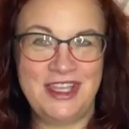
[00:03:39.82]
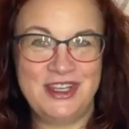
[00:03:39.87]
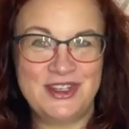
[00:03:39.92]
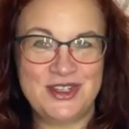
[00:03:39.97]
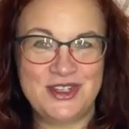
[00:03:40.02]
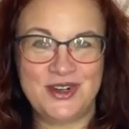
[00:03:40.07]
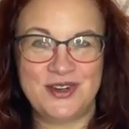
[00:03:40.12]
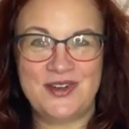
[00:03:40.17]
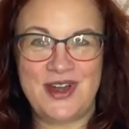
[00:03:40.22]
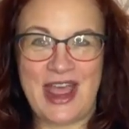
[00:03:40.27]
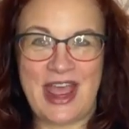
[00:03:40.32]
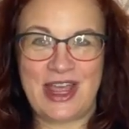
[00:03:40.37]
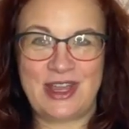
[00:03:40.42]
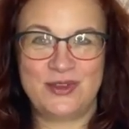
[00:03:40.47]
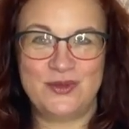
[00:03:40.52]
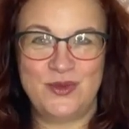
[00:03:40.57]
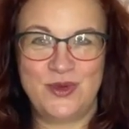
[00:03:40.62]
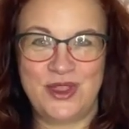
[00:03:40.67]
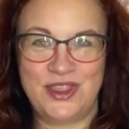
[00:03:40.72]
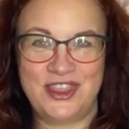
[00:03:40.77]

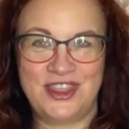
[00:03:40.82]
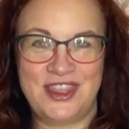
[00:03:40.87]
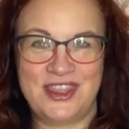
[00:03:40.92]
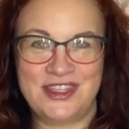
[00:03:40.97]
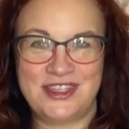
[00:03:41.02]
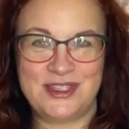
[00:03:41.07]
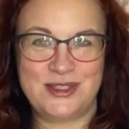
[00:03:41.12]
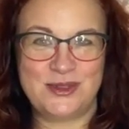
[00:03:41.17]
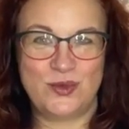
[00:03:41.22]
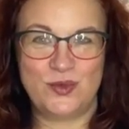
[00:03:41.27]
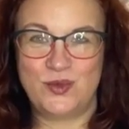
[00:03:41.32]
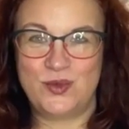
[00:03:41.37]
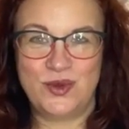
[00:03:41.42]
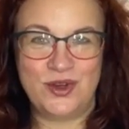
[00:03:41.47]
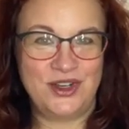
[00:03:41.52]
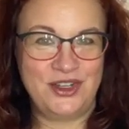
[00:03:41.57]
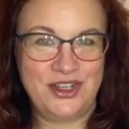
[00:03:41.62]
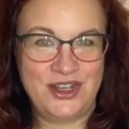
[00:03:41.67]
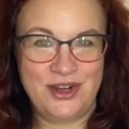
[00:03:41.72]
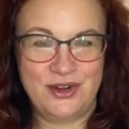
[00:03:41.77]
interact with this
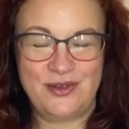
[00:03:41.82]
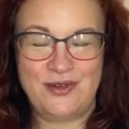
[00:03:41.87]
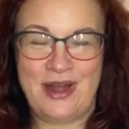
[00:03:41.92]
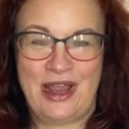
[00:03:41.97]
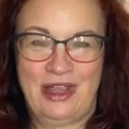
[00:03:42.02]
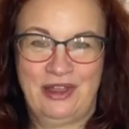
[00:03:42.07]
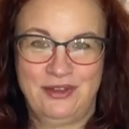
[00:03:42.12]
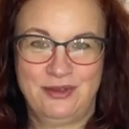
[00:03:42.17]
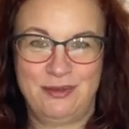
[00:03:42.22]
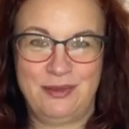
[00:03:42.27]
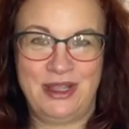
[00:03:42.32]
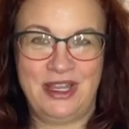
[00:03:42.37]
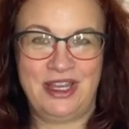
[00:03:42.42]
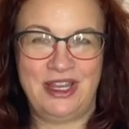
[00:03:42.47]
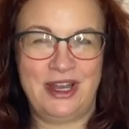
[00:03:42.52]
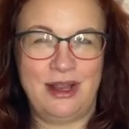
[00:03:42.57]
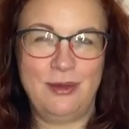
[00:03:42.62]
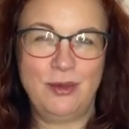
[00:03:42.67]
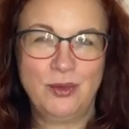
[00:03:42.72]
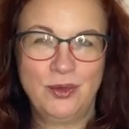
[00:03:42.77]
world around me,
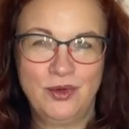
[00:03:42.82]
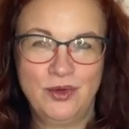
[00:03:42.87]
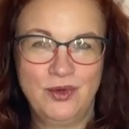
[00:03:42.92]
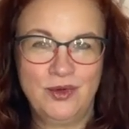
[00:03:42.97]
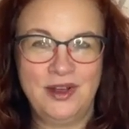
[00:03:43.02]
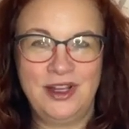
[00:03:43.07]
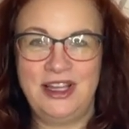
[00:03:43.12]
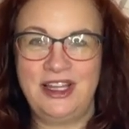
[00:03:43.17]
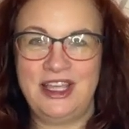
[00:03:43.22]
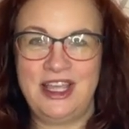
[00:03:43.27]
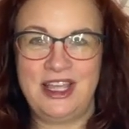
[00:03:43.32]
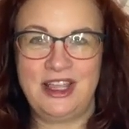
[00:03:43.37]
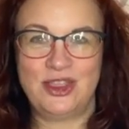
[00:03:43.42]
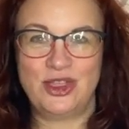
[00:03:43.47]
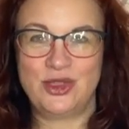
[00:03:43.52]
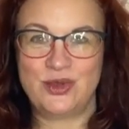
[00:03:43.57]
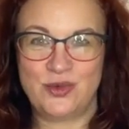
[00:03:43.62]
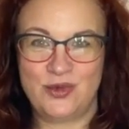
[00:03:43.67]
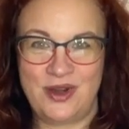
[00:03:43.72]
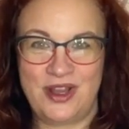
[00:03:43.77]
and I'm really
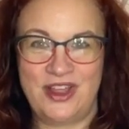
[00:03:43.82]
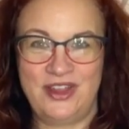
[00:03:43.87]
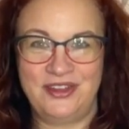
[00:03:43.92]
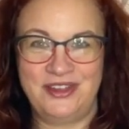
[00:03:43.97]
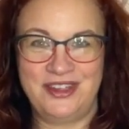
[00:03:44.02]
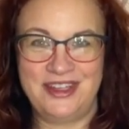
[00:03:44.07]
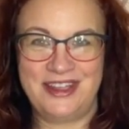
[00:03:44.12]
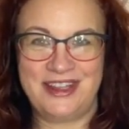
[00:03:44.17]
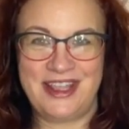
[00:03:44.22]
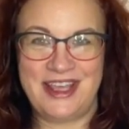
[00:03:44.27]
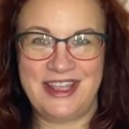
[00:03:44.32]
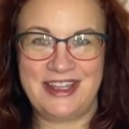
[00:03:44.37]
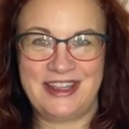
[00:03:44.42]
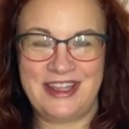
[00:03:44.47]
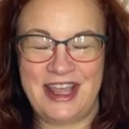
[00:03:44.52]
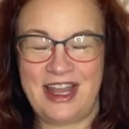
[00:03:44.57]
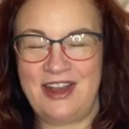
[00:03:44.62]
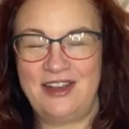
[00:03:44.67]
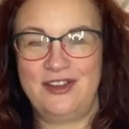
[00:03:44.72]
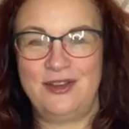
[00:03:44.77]
thrilled
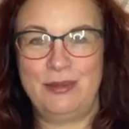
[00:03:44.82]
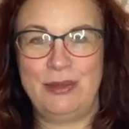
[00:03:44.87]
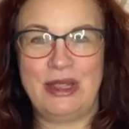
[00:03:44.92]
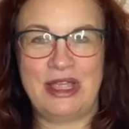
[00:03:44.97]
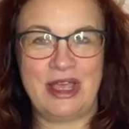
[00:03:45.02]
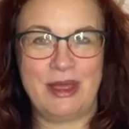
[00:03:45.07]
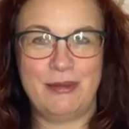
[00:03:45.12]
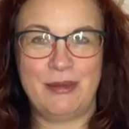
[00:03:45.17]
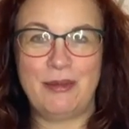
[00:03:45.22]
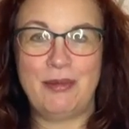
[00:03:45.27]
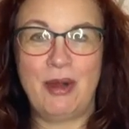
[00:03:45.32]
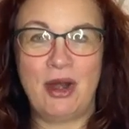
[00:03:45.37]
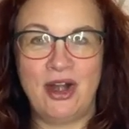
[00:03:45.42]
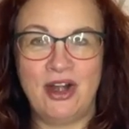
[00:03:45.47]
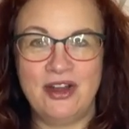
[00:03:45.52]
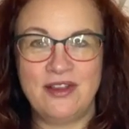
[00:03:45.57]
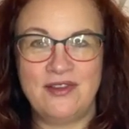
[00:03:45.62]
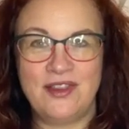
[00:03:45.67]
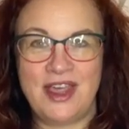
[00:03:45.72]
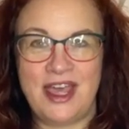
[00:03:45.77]
that that has become a
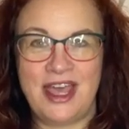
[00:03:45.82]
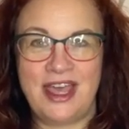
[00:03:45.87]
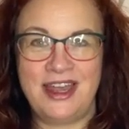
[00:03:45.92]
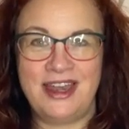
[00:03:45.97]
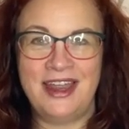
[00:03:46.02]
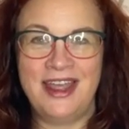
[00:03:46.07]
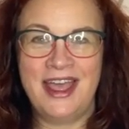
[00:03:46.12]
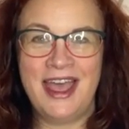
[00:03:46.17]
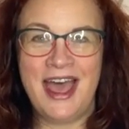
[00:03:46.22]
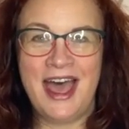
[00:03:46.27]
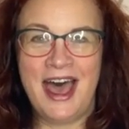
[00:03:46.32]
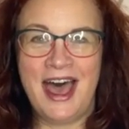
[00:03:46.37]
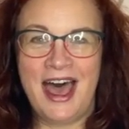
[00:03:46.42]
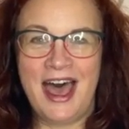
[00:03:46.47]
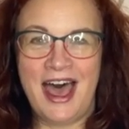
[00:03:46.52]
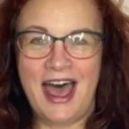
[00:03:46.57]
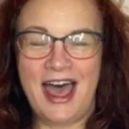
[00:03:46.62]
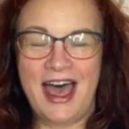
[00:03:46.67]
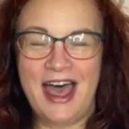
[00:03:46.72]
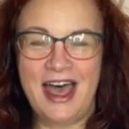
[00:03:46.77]
part of that.
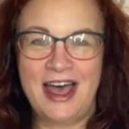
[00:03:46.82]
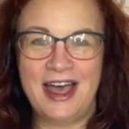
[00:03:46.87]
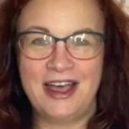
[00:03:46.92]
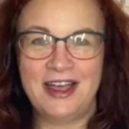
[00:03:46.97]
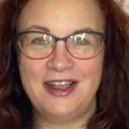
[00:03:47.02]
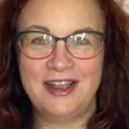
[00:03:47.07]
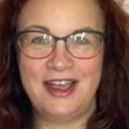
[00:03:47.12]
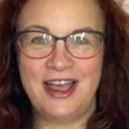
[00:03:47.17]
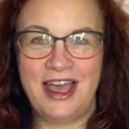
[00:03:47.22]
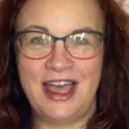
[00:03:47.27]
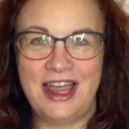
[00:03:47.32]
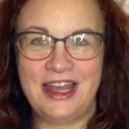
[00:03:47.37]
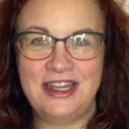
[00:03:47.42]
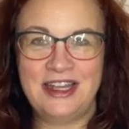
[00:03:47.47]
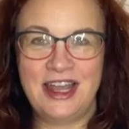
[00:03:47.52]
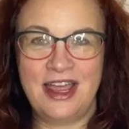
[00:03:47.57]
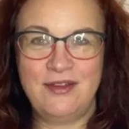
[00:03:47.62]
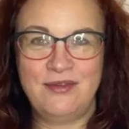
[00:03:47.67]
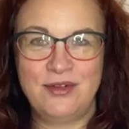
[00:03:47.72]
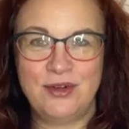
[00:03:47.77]
I
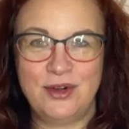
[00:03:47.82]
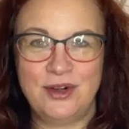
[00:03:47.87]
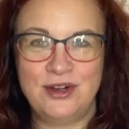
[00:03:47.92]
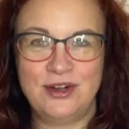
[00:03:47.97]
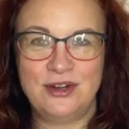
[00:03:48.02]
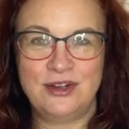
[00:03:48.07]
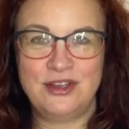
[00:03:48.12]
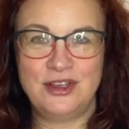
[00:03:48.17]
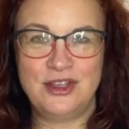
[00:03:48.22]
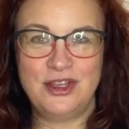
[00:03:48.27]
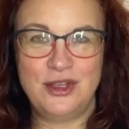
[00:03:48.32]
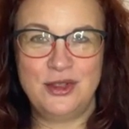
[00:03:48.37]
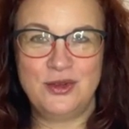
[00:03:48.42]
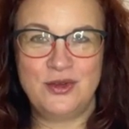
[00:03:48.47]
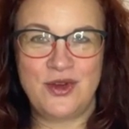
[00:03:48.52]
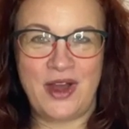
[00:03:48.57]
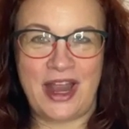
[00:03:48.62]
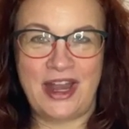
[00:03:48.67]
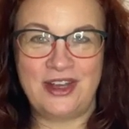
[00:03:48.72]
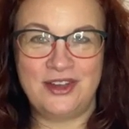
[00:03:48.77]
never knew
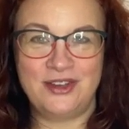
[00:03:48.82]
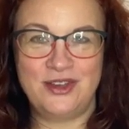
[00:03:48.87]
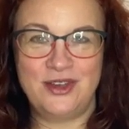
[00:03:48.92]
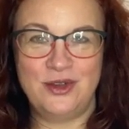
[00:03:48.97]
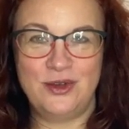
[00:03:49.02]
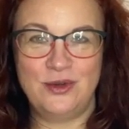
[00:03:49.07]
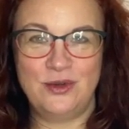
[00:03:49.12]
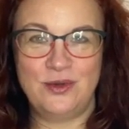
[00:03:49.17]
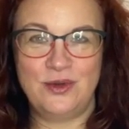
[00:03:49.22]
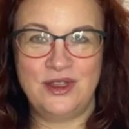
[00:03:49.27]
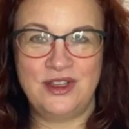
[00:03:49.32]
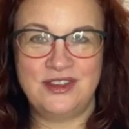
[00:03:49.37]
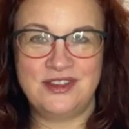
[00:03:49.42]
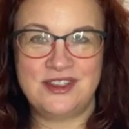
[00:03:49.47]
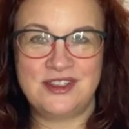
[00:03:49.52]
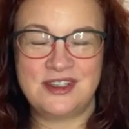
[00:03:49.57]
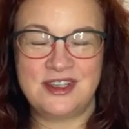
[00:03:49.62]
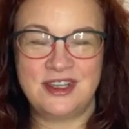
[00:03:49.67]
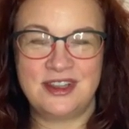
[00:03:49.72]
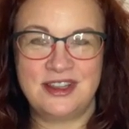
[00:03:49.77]
gratitude
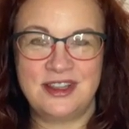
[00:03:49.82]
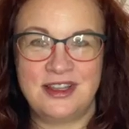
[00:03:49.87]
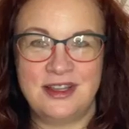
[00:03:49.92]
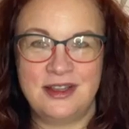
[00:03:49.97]
was